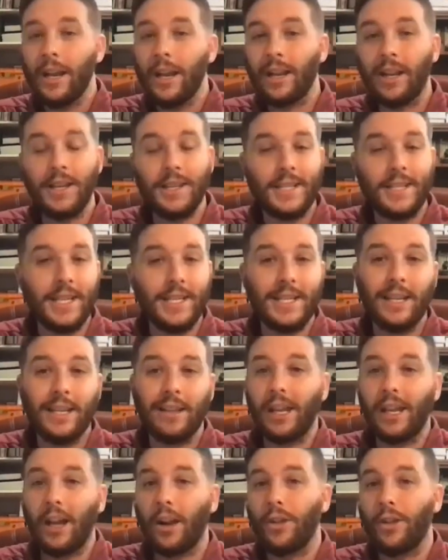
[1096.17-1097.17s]

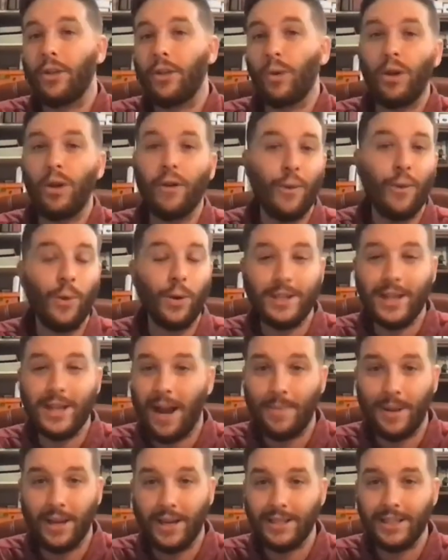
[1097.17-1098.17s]
consistently on 3 or 4
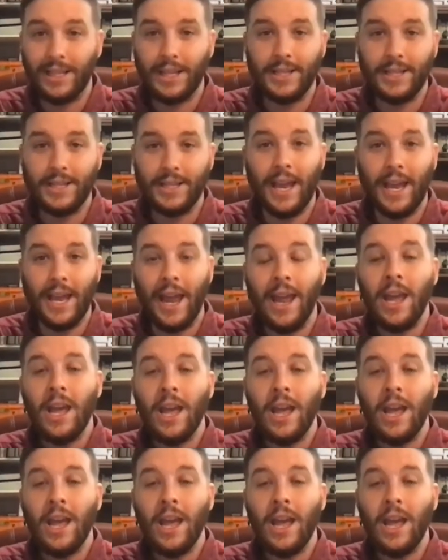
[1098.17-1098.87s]
topics, let's say,